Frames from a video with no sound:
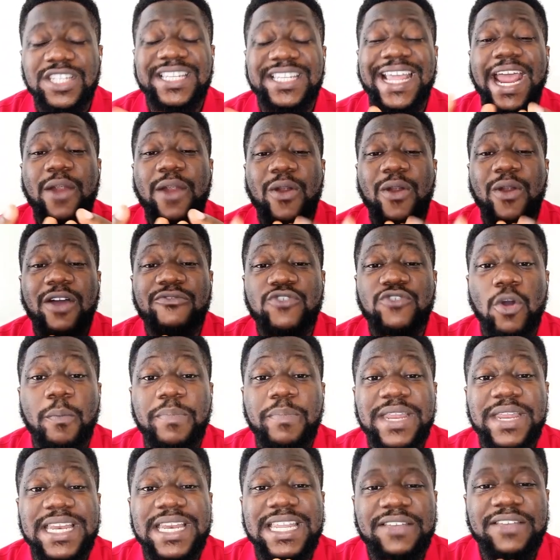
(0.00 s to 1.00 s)
is the area of
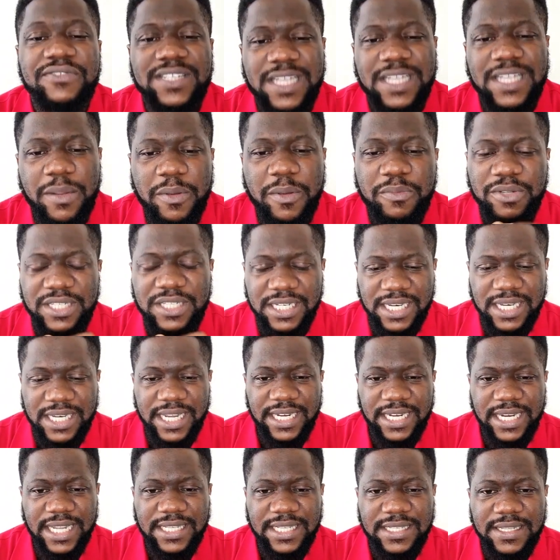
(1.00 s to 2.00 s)
your beliefs let me put
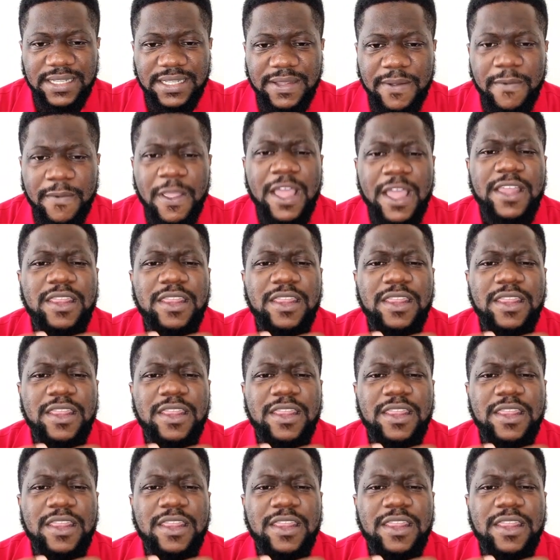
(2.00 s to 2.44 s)
it like that